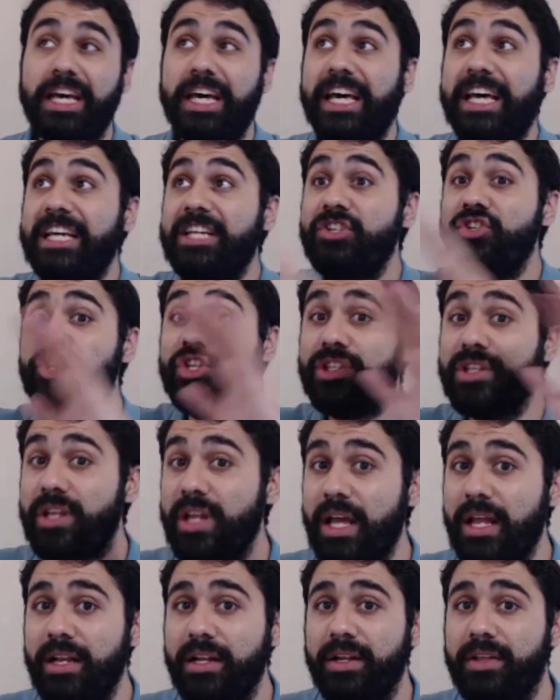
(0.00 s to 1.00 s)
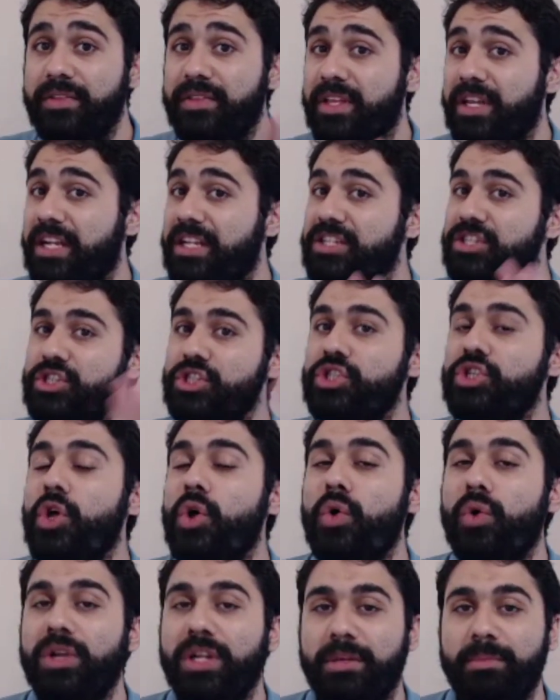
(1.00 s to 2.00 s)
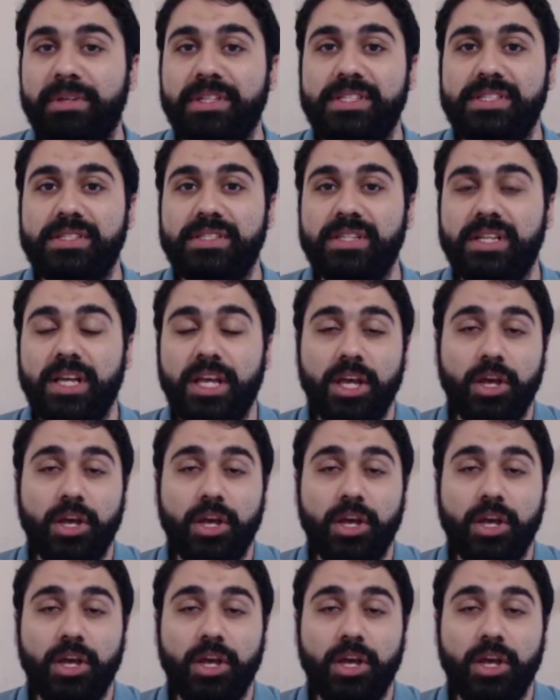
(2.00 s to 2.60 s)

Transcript: in general, there is no limits.